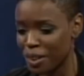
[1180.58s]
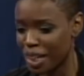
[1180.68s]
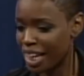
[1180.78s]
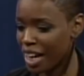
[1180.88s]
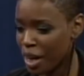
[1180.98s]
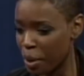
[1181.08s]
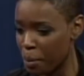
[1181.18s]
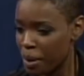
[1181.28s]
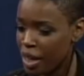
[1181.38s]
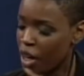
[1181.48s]
like I
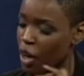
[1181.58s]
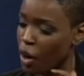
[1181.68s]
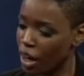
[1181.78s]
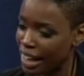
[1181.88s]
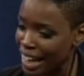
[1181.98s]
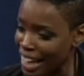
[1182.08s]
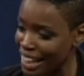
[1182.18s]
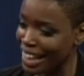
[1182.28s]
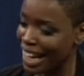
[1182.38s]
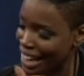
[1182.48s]
am
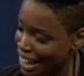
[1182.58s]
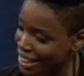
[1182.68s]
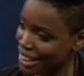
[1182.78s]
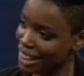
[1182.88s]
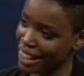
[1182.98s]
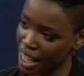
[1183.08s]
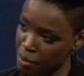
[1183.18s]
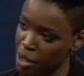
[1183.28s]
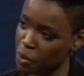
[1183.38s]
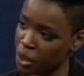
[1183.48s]
getting into the
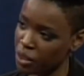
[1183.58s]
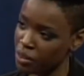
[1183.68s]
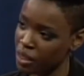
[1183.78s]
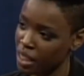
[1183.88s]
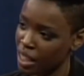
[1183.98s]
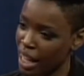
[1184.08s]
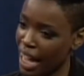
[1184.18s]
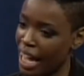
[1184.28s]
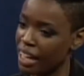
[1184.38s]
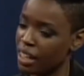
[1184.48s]
gaming world,
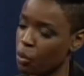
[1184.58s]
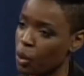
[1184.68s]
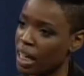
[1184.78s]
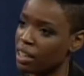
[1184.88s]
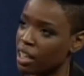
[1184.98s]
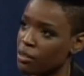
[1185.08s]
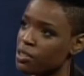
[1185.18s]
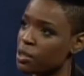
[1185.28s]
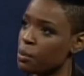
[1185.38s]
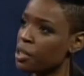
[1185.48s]
and what I love
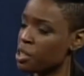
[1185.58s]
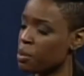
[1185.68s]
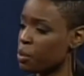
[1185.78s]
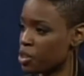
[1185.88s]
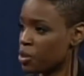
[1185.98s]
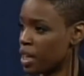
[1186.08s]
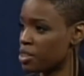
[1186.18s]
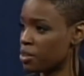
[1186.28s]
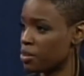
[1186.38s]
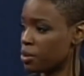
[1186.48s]
so much about what you
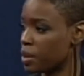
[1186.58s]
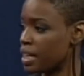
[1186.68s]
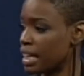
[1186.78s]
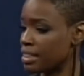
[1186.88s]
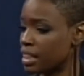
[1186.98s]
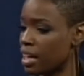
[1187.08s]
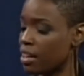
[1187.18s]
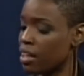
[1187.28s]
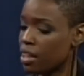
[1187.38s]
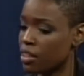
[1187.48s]
guys are doing is
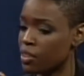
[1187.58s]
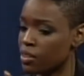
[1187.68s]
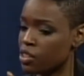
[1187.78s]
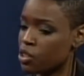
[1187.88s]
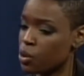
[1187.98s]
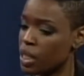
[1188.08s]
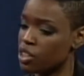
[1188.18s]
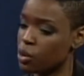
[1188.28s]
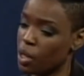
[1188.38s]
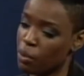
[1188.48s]
that
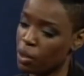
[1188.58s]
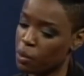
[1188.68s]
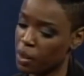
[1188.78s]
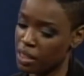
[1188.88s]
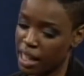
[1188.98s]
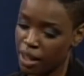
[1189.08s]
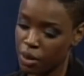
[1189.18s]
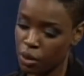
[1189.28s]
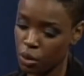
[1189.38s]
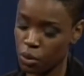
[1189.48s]
students who I work with
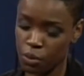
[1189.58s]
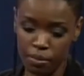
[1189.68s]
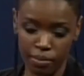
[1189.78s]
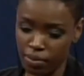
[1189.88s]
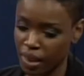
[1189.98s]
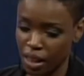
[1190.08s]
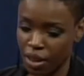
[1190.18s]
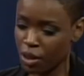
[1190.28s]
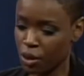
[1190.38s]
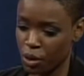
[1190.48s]
now who,
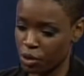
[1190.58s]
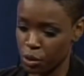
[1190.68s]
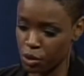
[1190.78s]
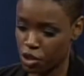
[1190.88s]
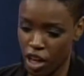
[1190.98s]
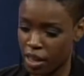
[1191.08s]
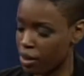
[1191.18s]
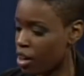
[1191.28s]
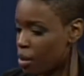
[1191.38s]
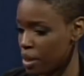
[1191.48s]
you know, they're drawing
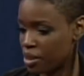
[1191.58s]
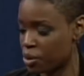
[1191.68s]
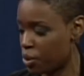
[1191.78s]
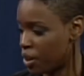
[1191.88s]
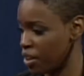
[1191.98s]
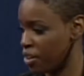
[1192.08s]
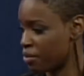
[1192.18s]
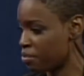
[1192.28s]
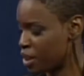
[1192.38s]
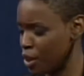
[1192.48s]
comics or
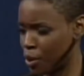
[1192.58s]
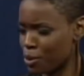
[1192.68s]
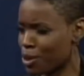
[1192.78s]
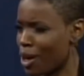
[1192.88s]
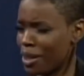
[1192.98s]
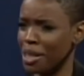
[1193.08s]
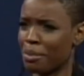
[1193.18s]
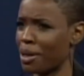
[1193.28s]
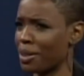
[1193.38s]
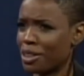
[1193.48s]
they're, you know, talking
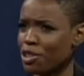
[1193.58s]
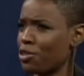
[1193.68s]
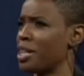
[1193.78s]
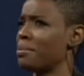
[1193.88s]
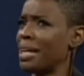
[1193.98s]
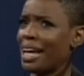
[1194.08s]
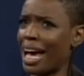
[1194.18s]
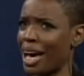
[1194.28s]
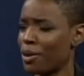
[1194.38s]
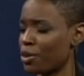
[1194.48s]
about a dream they
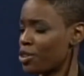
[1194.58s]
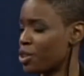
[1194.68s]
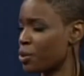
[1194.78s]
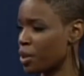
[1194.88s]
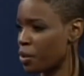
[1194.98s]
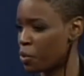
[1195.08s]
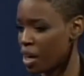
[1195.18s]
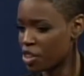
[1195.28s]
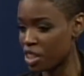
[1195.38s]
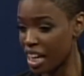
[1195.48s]
had or a show they
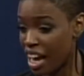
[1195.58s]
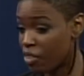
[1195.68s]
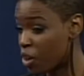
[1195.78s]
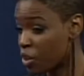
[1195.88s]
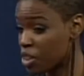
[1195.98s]
watched, and they have all these